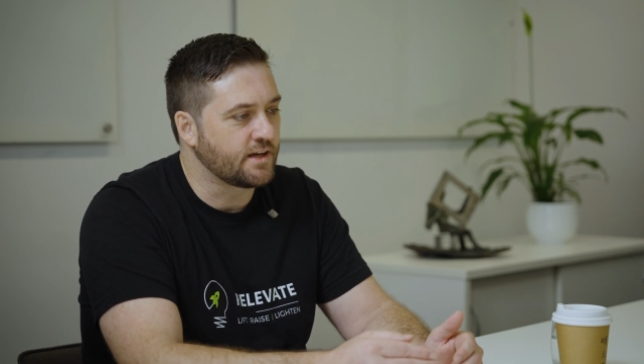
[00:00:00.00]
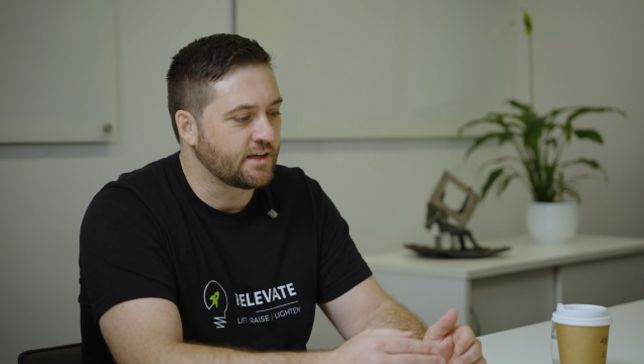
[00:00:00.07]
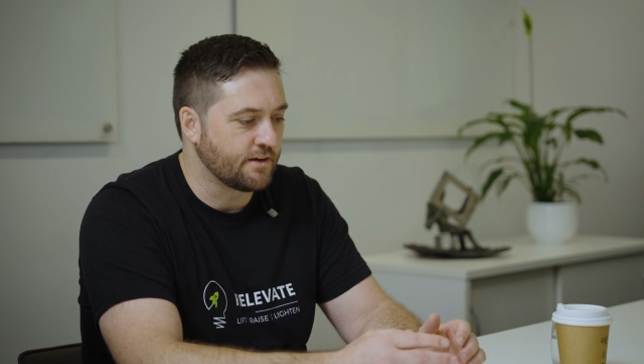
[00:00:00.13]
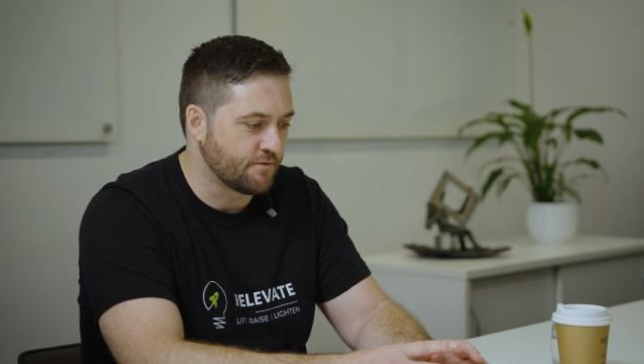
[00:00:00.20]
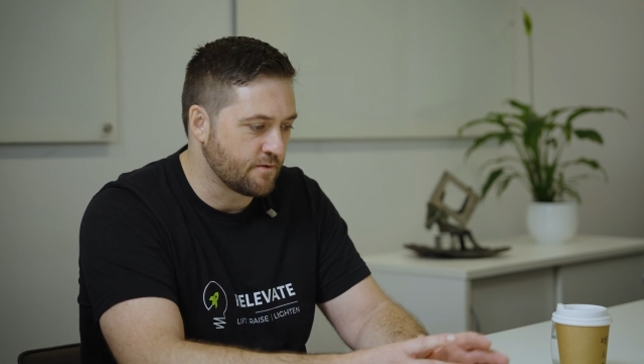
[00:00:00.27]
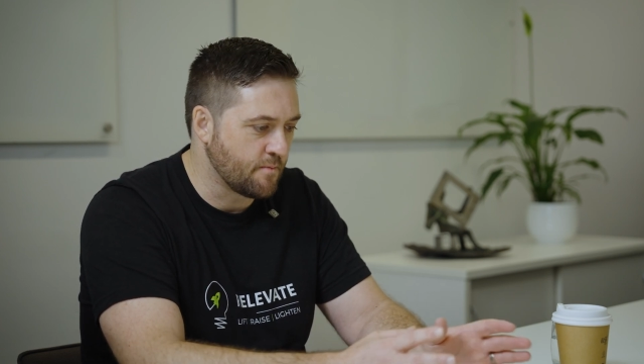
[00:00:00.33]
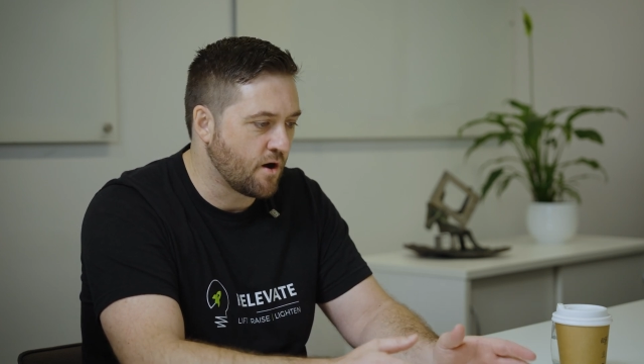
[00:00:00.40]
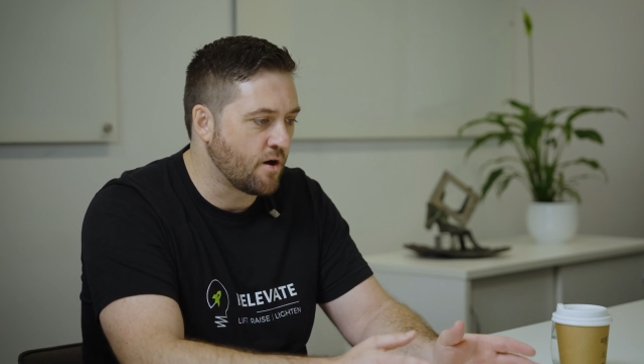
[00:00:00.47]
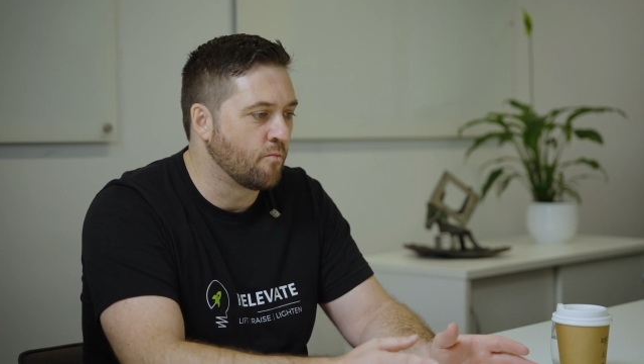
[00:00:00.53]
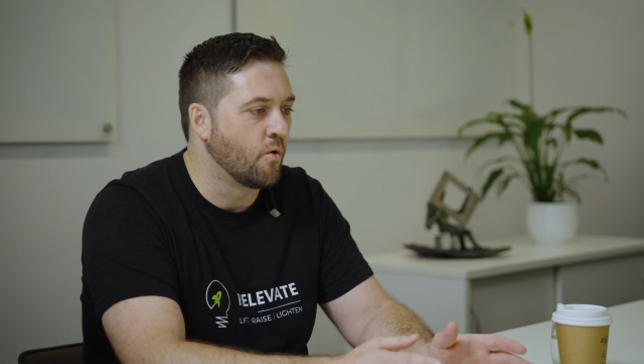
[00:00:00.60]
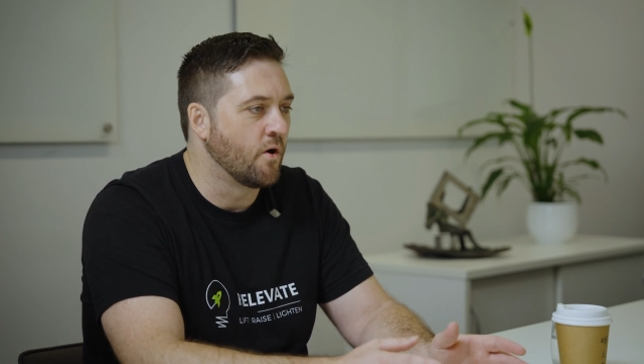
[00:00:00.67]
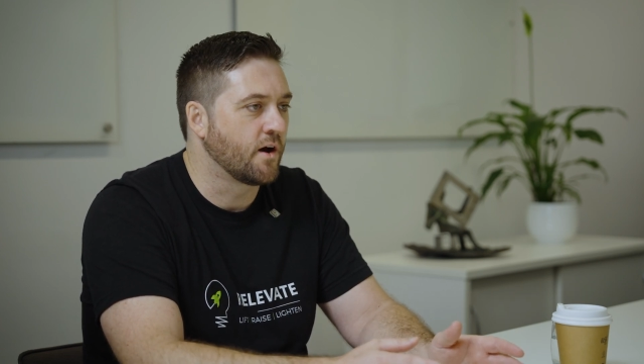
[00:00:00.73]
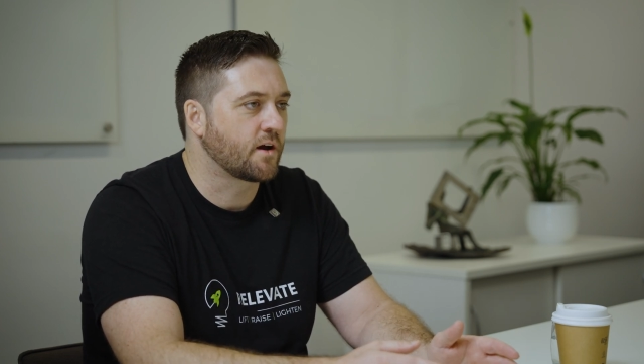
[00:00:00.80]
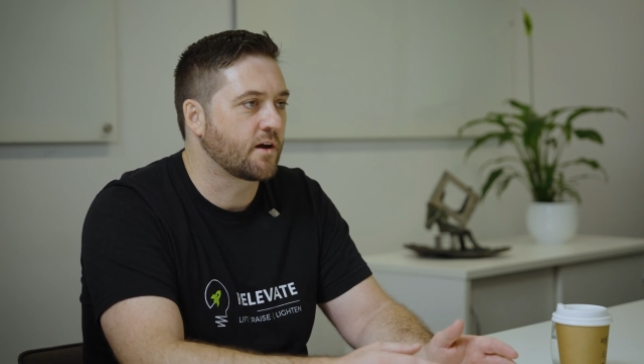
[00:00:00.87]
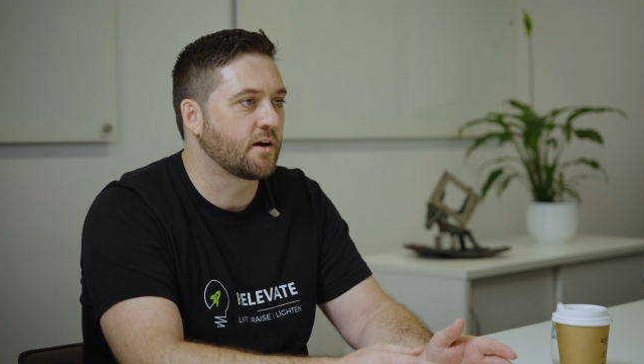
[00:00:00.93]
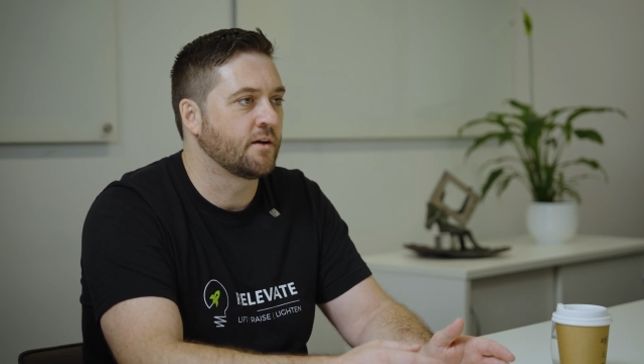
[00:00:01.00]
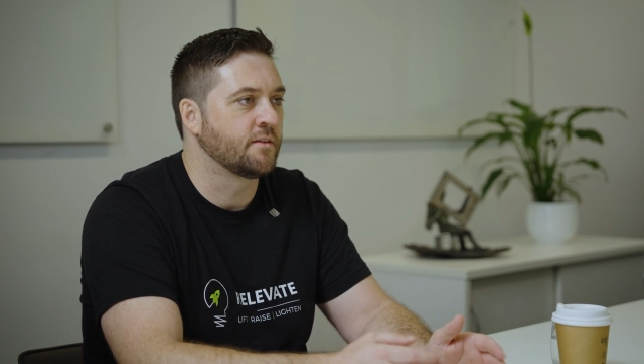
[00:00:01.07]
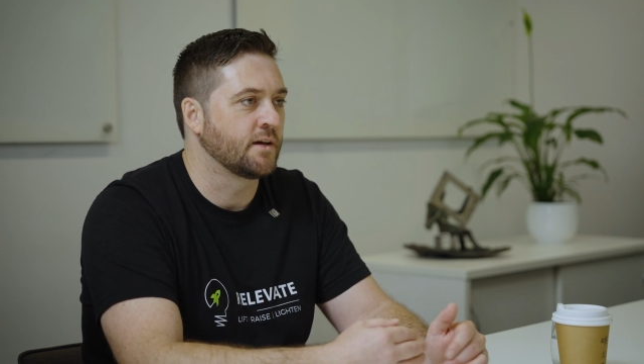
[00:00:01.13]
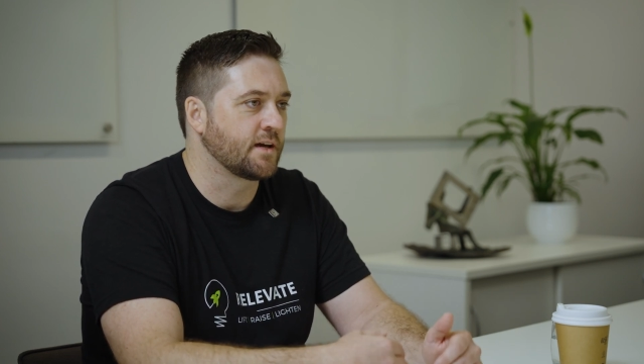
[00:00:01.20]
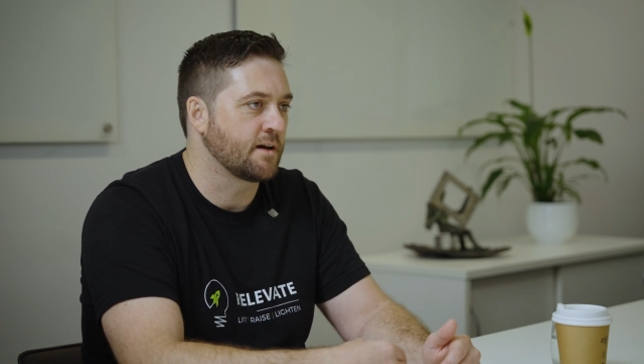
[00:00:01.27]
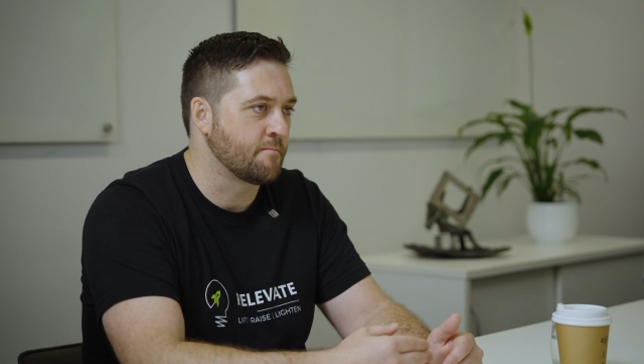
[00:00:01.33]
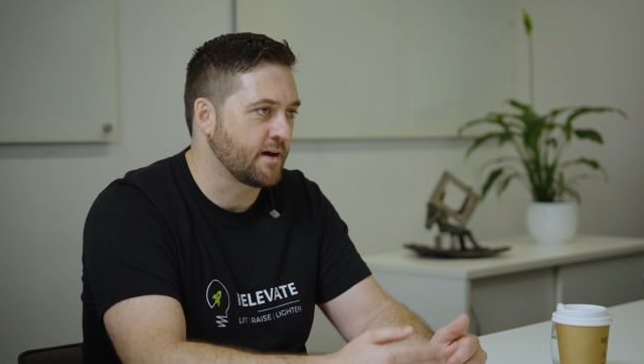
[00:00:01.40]
and give them homework and
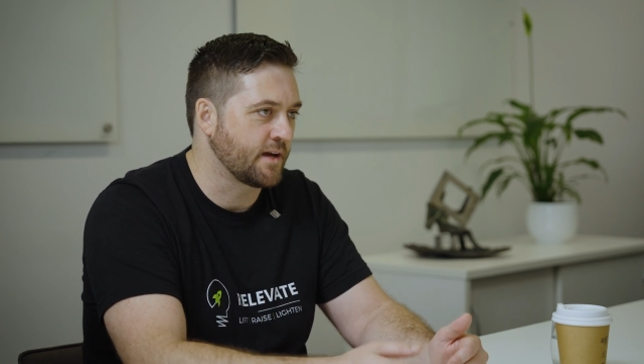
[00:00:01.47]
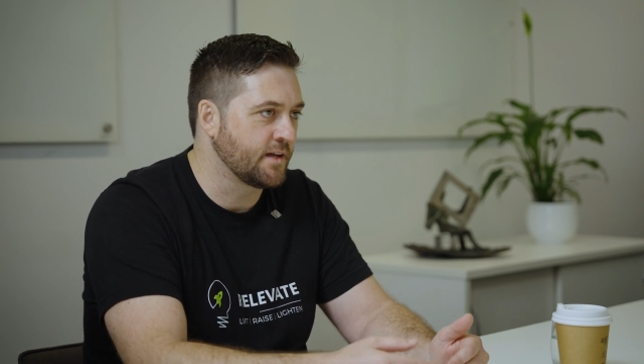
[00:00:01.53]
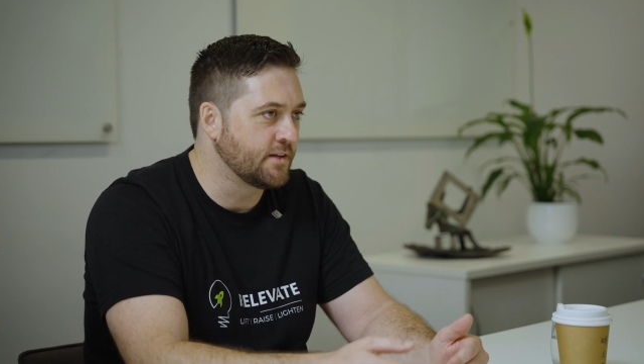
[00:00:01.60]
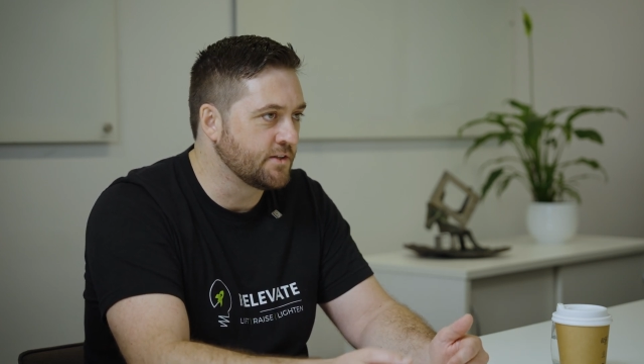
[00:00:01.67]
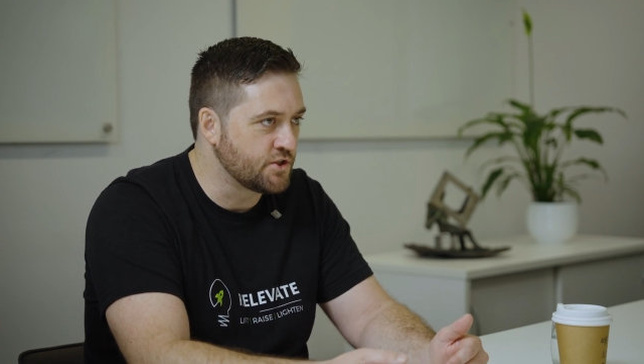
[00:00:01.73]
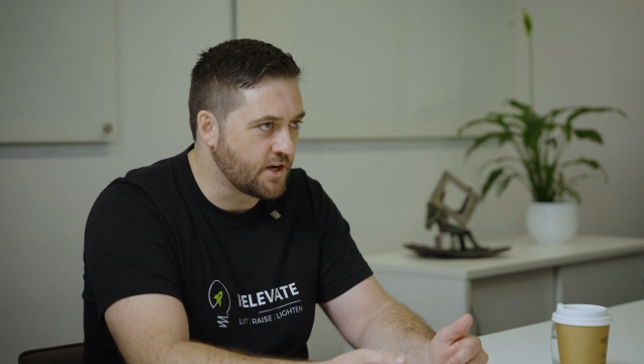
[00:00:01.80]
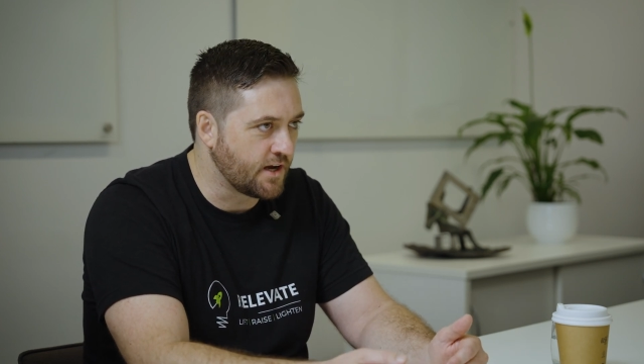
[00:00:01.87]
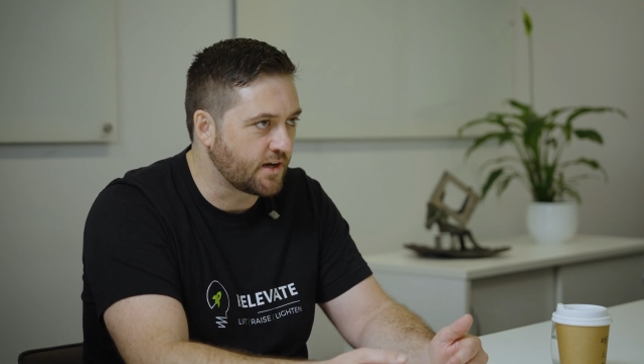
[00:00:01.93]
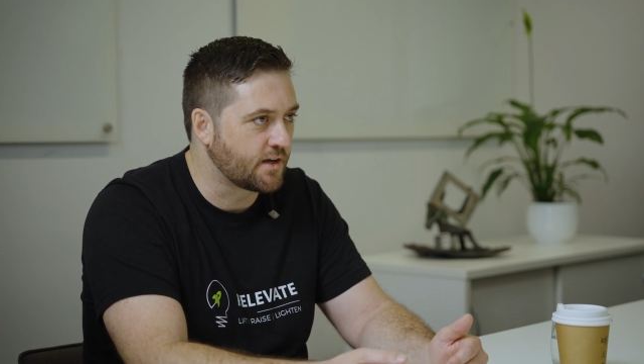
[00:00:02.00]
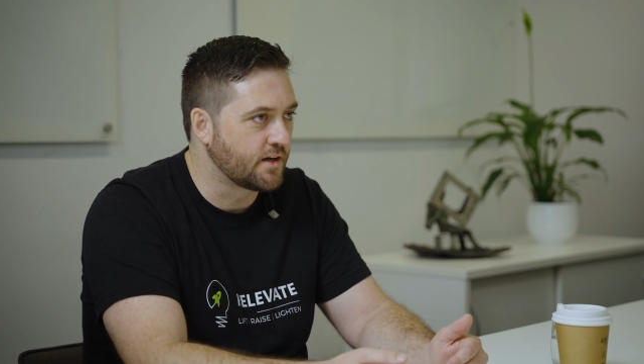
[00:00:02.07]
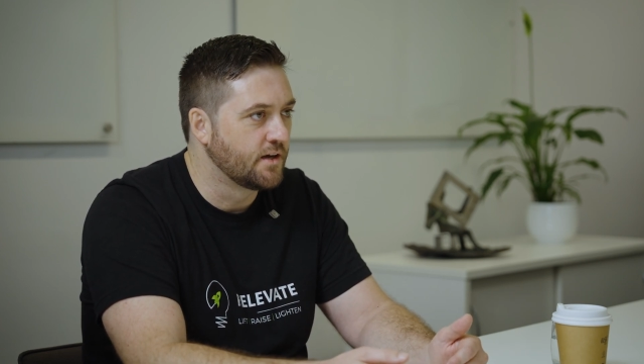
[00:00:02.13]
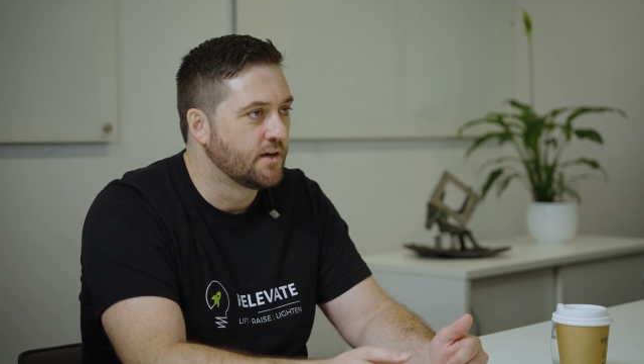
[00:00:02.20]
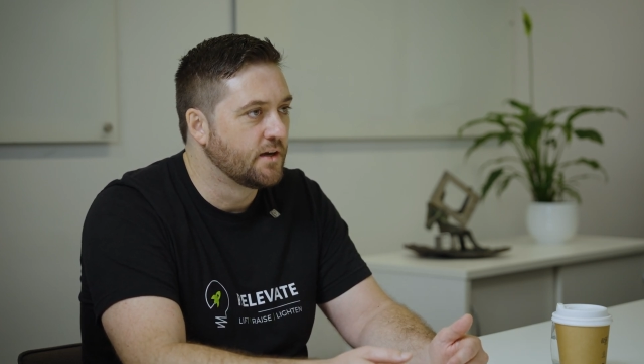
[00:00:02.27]
then come back in and check.